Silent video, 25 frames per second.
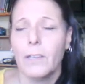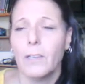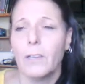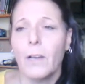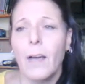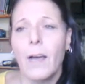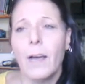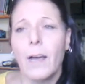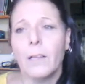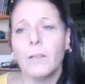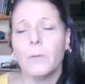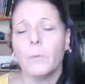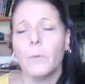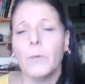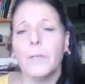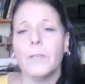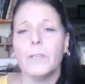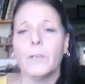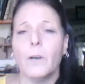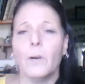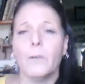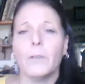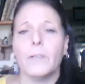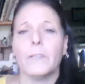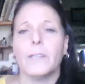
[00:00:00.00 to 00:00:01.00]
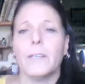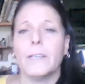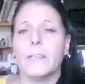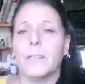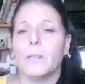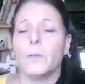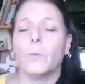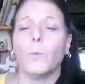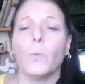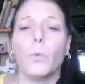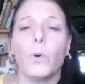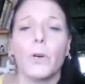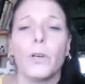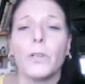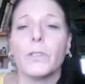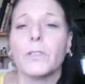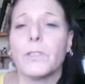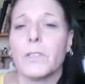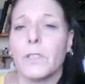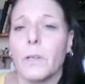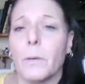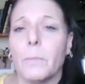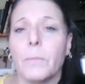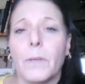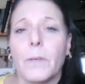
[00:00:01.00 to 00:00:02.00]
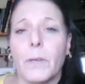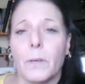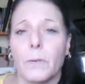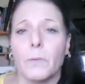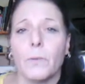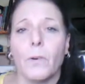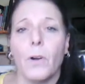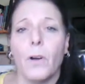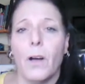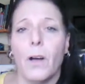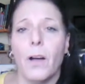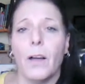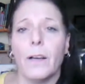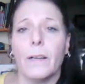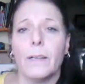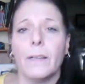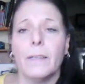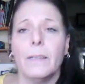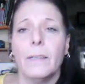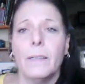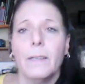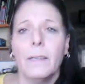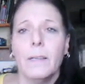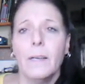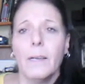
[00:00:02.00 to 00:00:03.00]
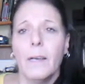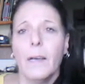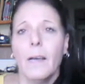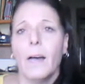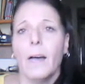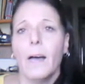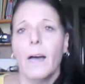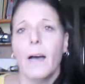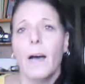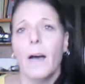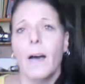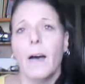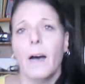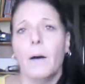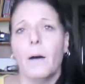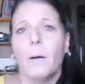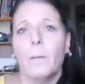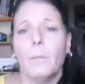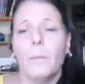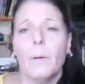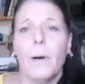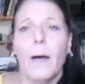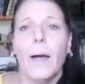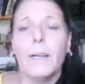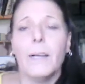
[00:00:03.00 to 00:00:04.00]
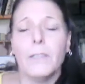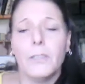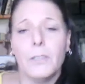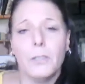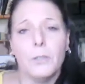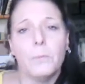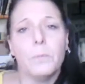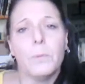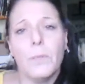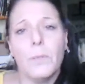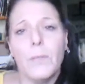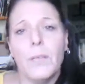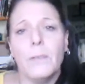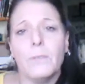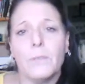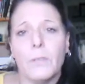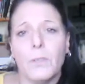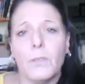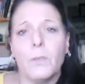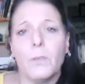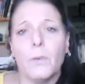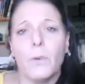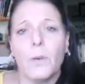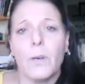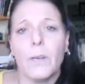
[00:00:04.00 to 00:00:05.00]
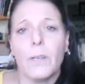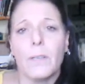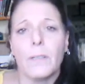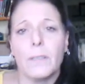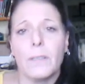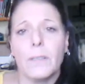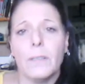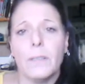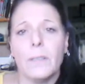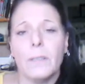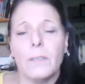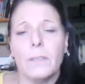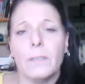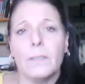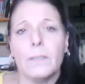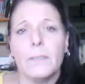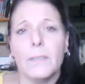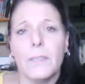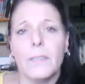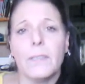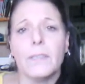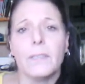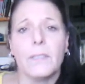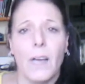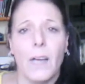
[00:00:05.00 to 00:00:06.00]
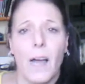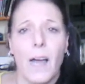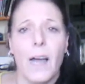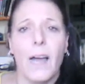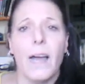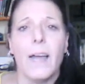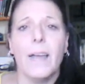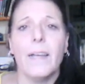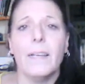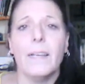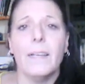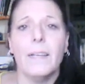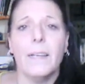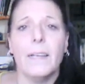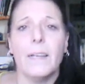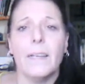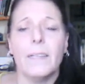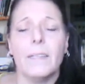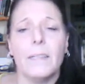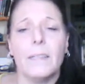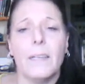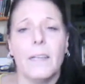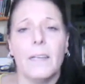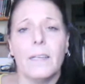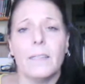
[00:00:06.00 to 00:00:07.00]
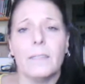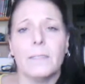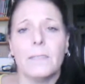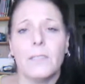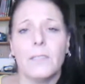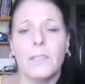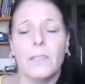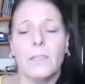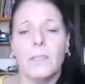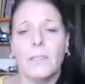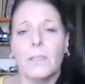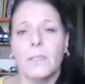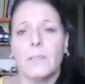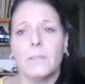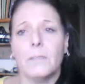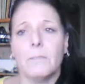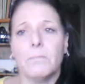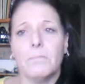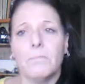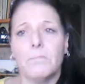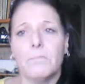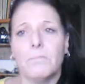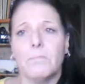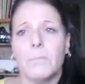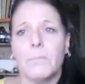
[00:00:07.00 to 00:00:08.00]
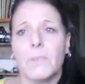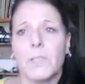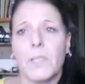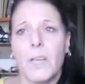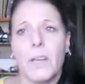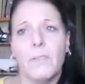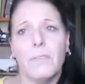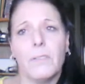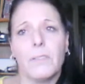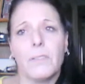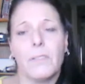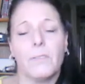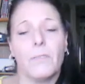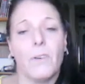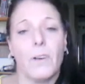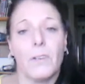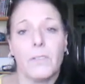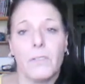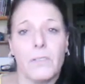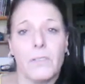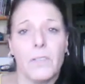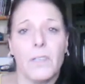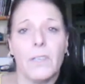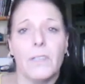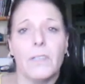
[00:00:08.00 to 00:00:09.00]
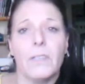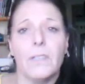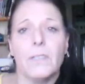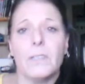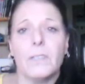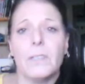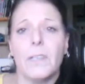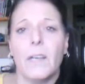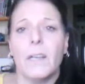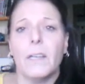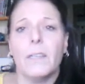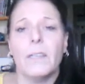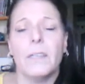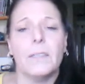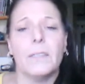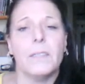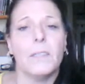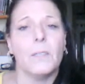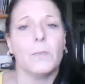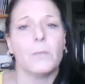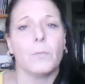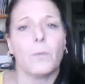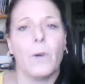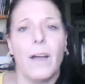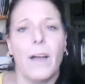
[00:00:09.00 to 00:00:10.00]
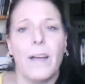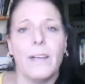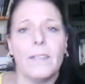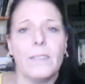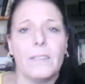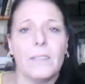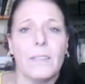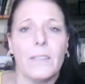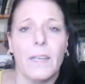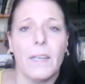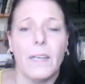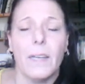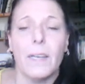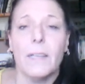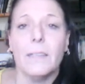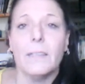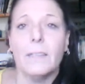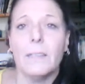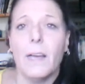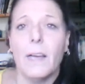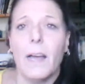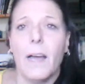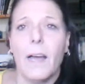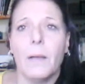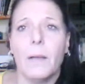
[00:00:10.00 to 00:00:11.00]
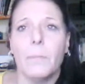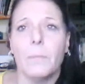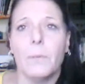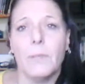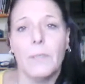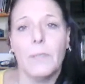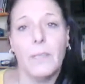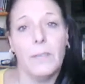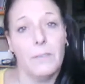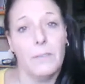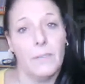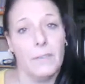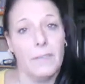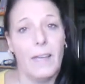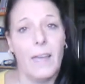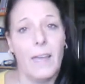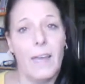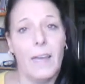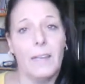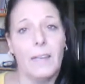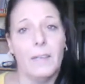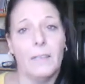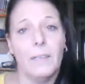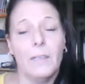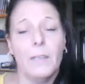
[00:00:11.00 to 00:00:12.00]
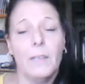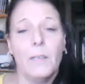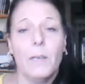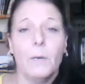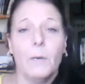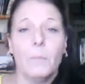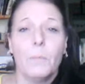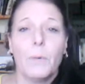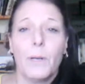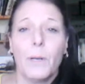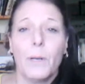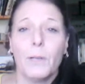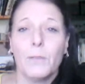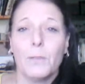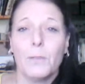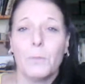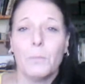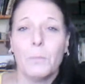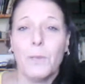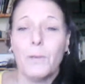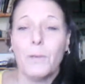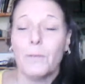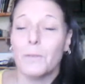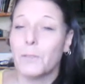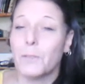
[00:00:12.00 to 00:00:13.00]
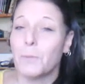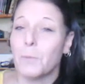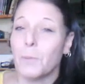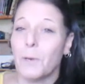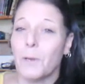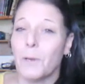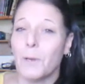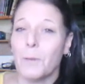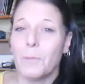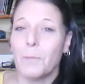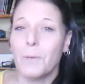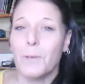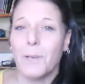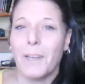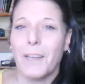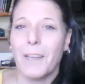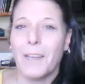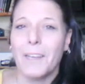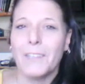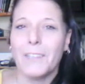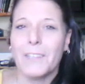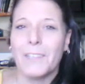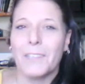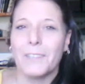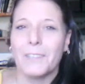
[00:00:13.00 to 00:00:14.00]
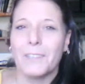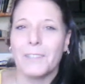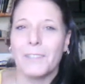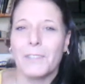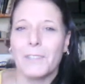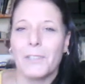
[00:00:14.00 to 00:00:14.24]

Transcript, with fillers: You know, how do we know that they didn't word something wrong? Um, I do believe the Lord did die and, and to save us of our sins, and he did rise again. I believe in that, but I also believe in spirit communication.